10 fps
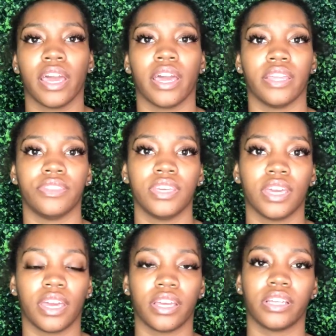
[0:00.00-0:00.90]
And
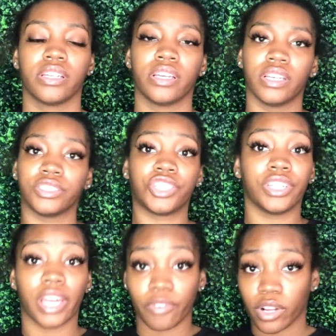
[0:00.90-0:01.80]
then she
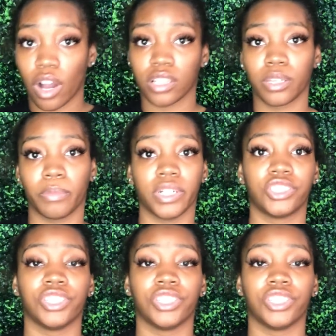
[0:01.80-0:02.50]
never caught the bus.